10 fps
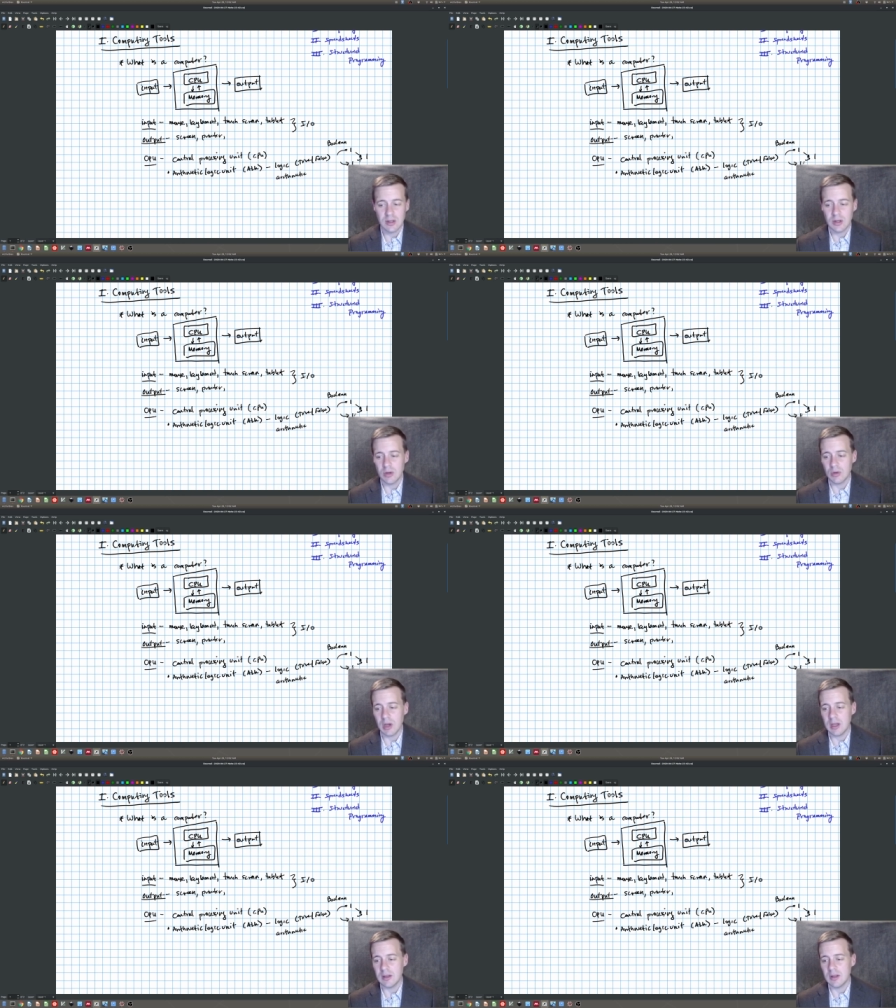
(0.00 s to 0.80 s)

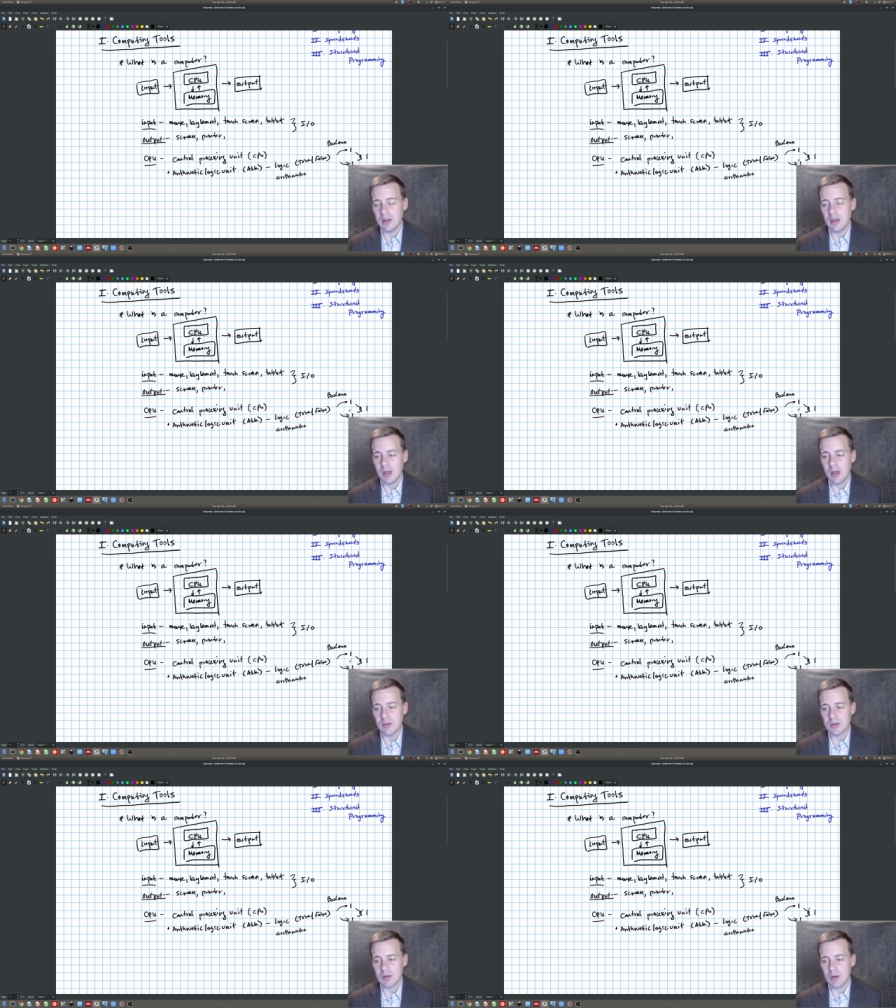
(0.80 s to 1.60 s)
okay, so
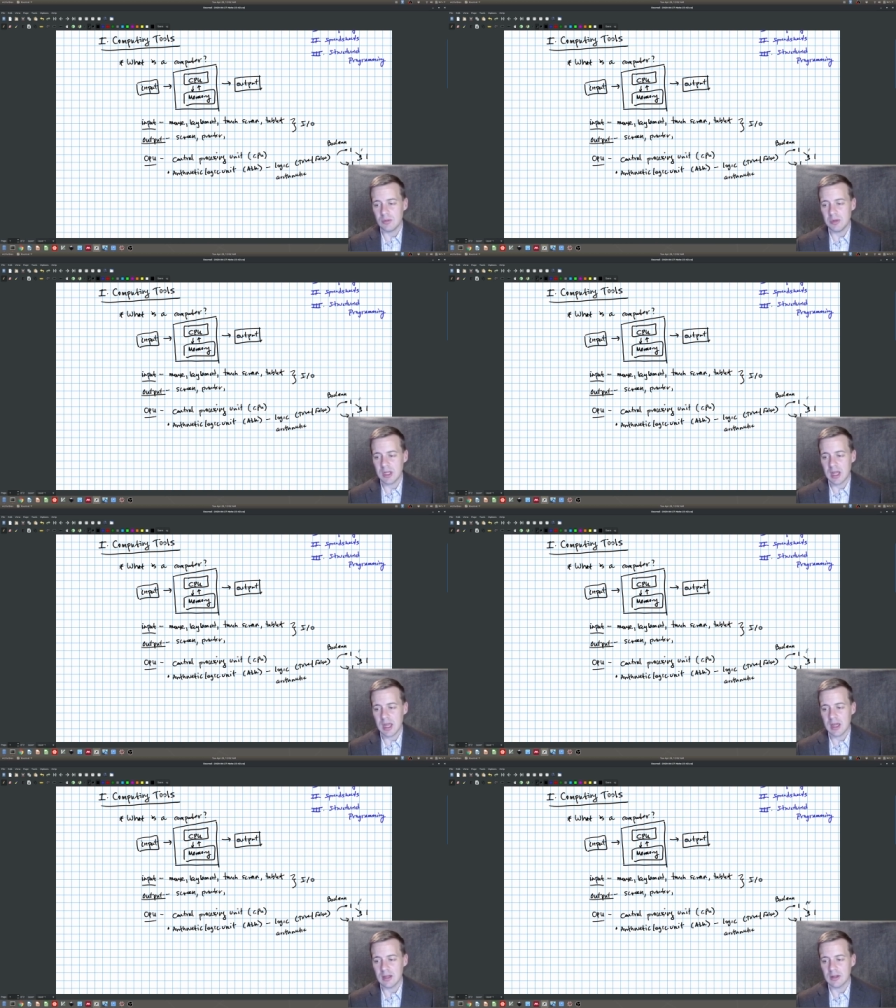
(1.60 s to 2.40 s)
that would be an
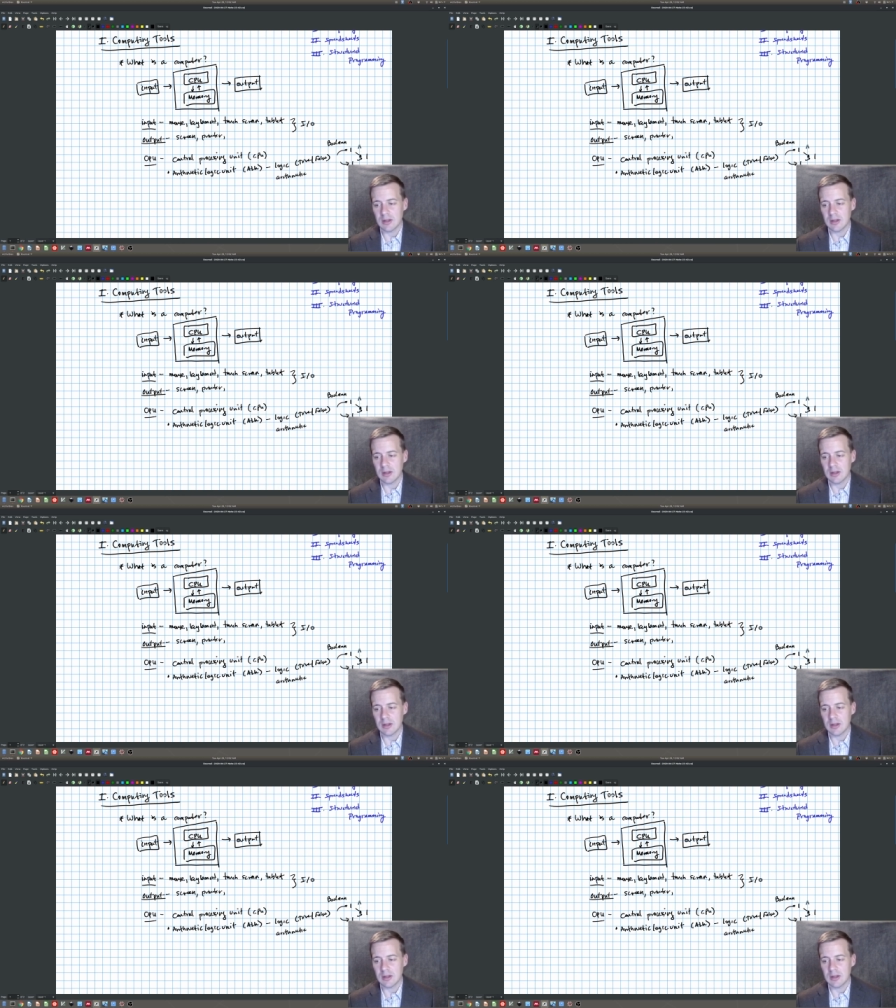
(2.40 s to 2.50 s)
and.